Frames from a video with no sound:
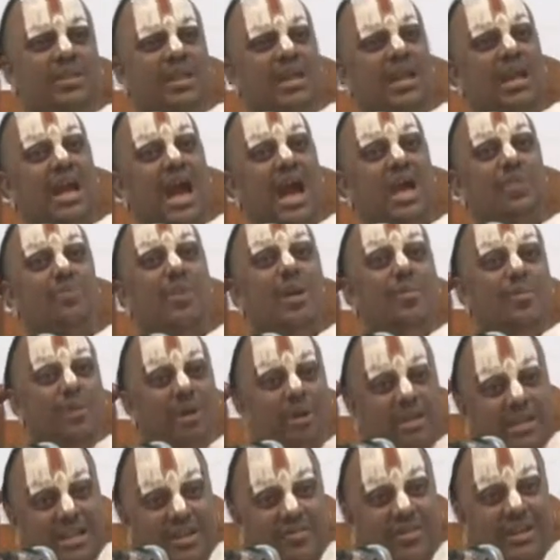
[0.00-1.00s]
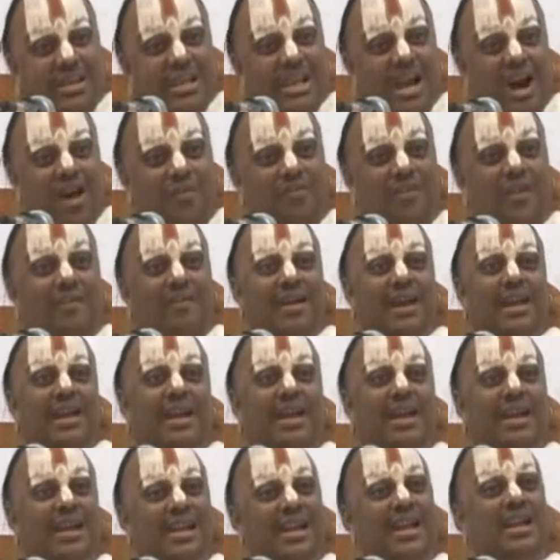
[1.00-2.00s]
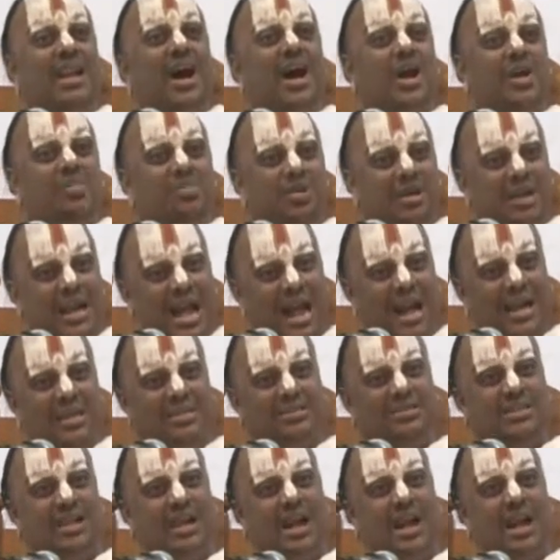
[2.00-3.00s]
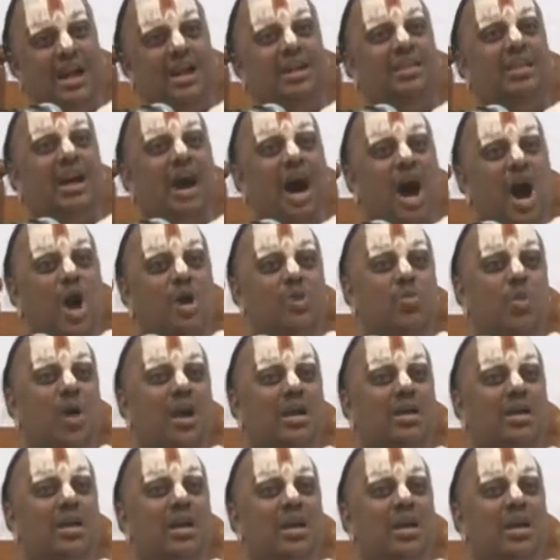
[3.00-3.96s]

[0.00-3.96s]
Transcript: the hyper-productivity of our Indian arable lands and the hard